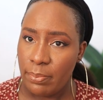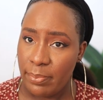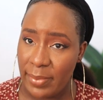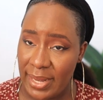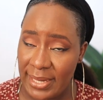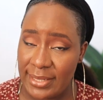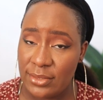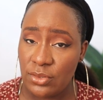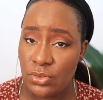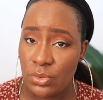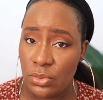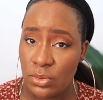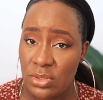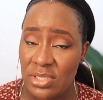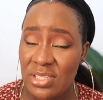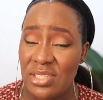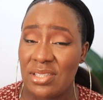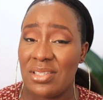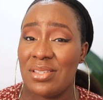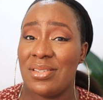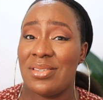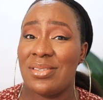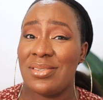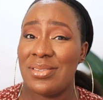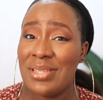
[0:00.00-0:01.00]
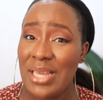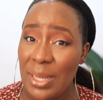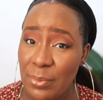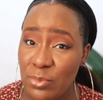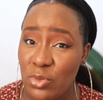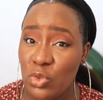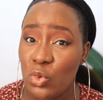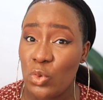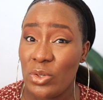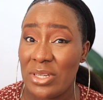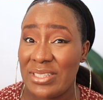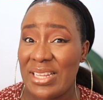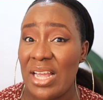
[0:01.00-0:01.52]
Mind you, this is the
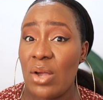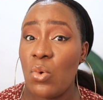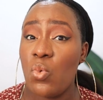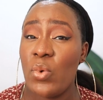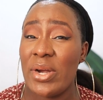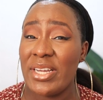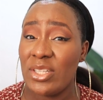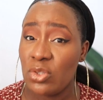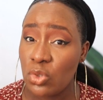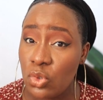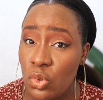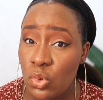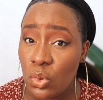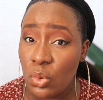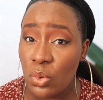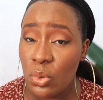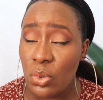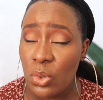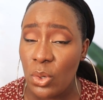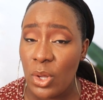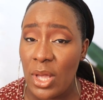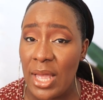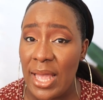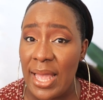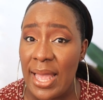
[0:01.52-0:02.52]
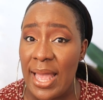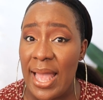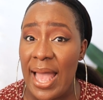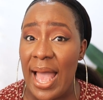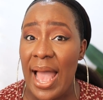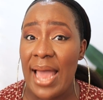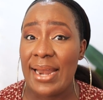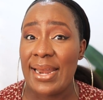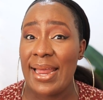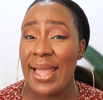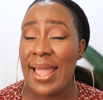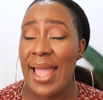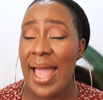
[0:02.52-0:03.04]
same school that I went to,
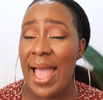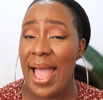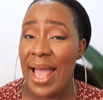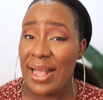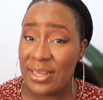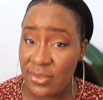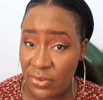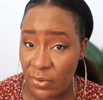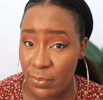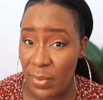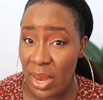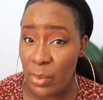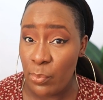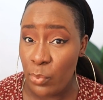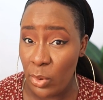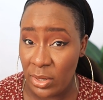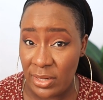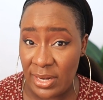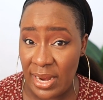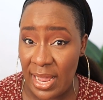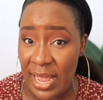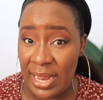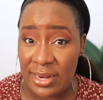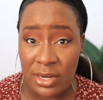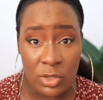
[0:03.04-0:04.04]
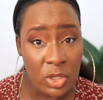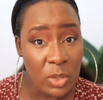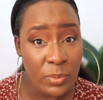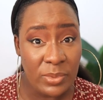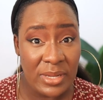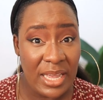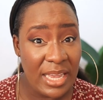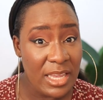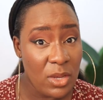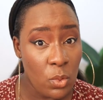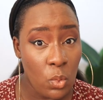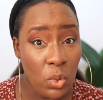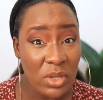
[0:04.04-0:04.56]
and I asked for my brother and he told
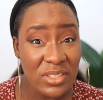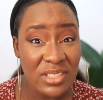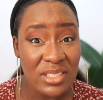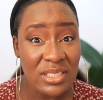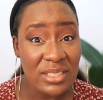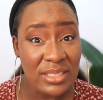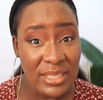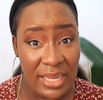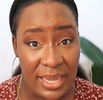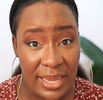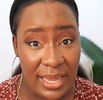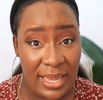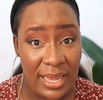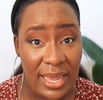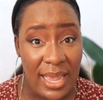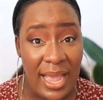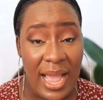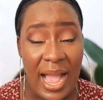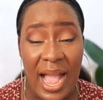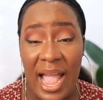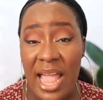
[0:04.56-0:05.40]
me that he wasn't there.